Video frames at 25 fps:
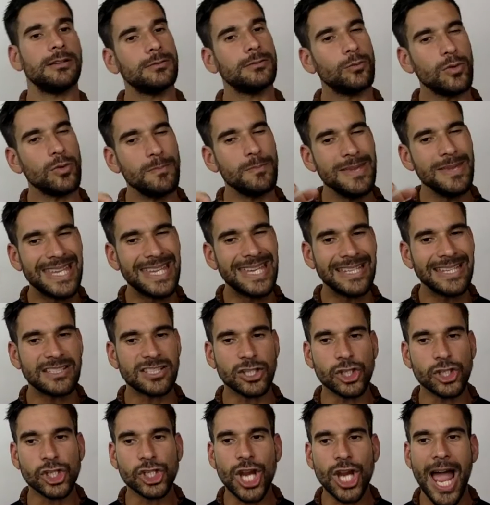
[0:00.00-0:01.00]
We begin
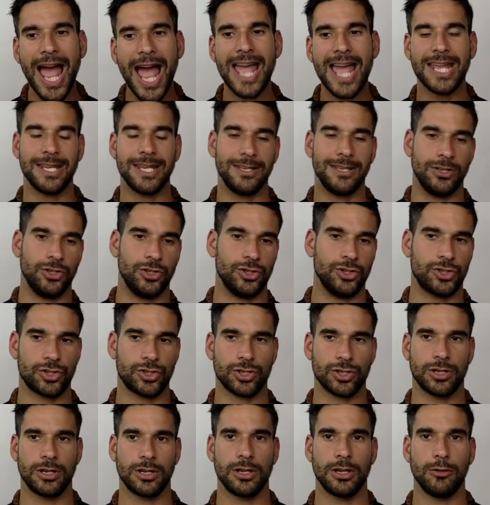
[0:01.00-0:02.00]
to
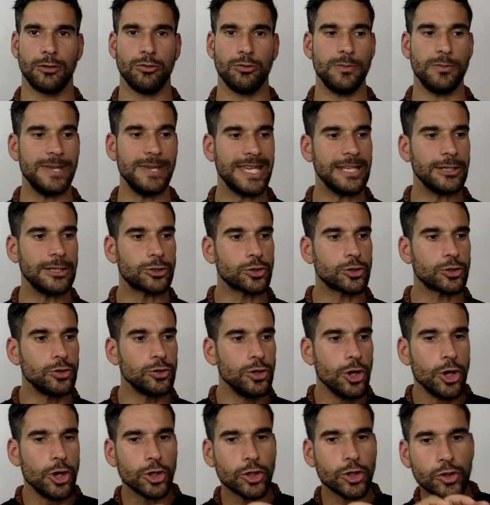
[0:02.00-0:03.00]
change. We begin
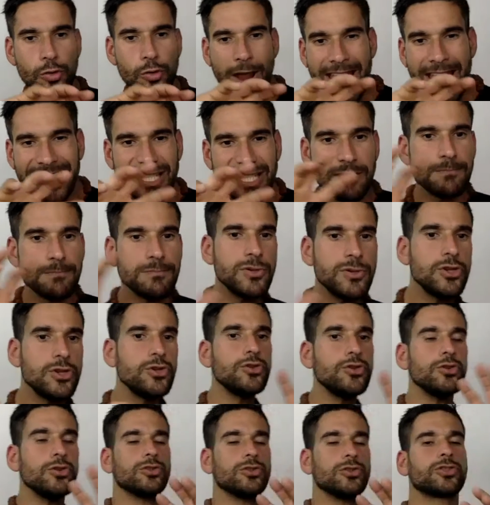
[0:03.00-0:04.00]
to
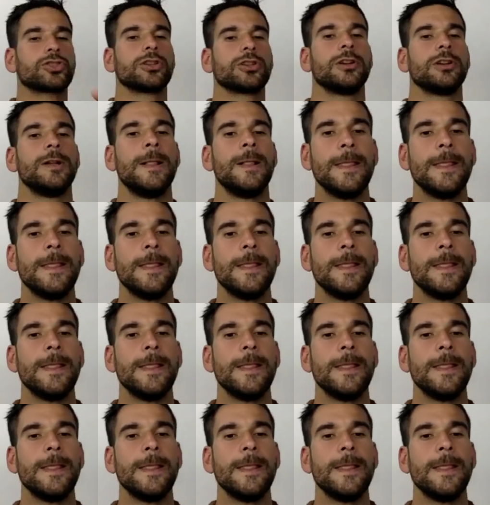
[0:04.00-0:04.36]
transmute.